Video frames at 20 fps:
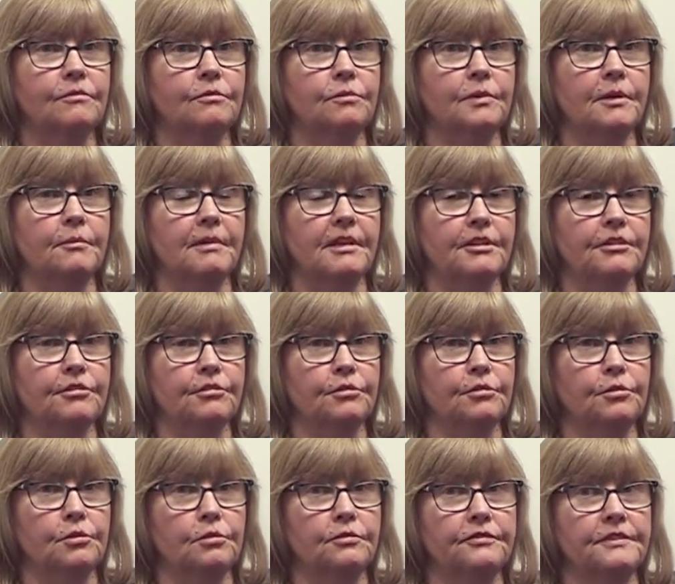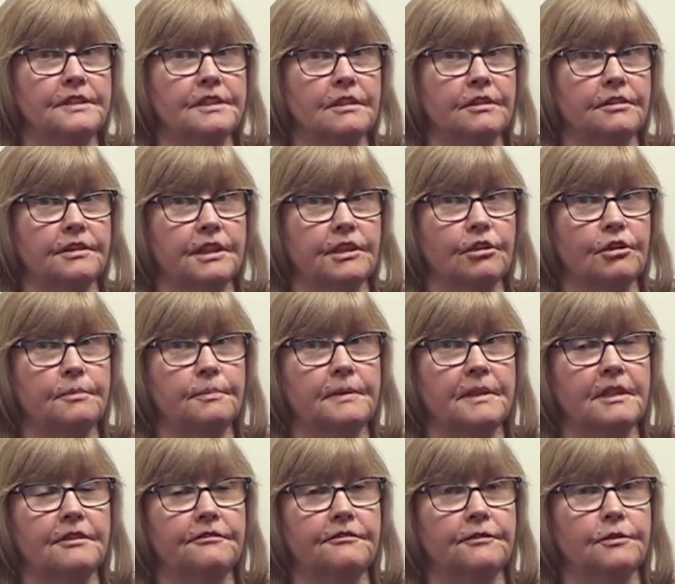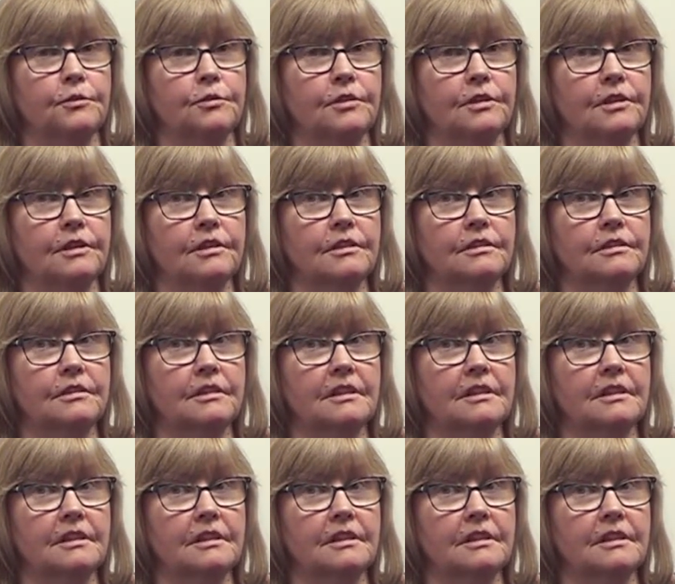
We went through physical therapy for